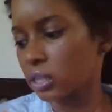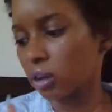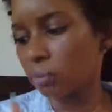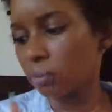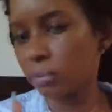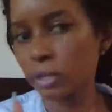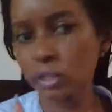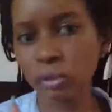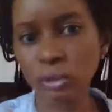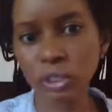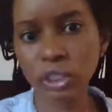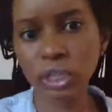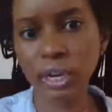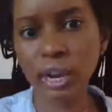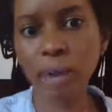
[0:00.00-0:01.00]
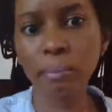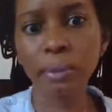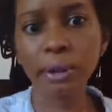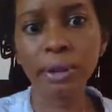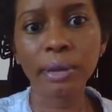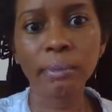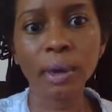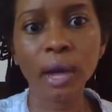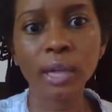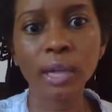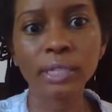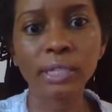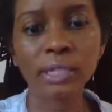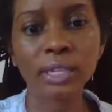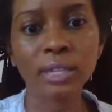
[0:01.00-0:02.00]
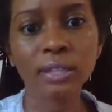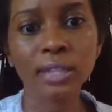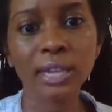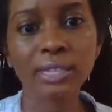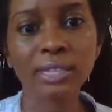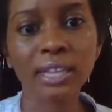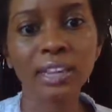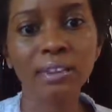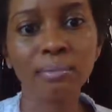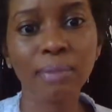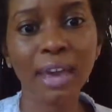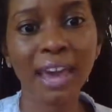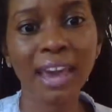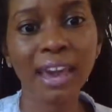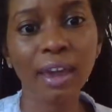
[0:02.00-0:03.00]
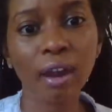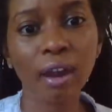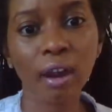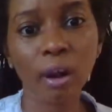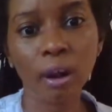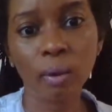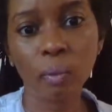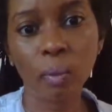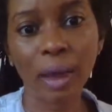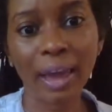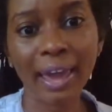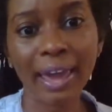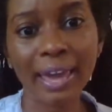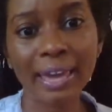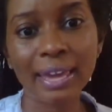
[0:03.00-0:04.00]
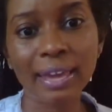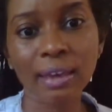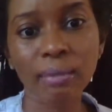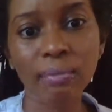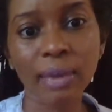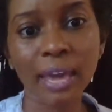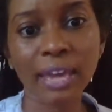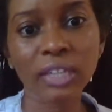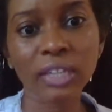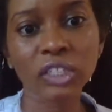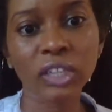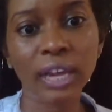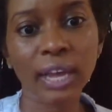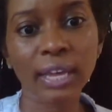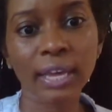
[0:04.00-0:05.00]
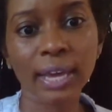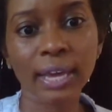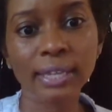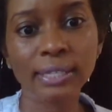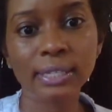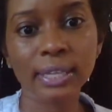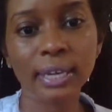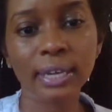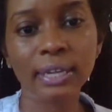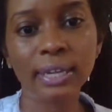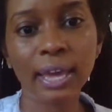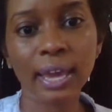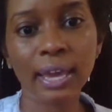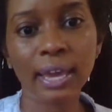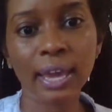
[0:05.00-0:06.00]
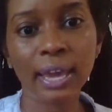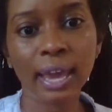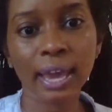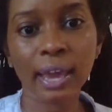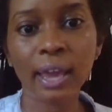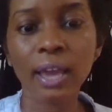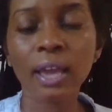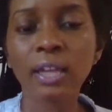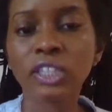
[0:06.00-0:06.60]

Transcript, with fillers: So be sure to check out Maryam Hasnaa. That's M A R Y A M H A S N A A.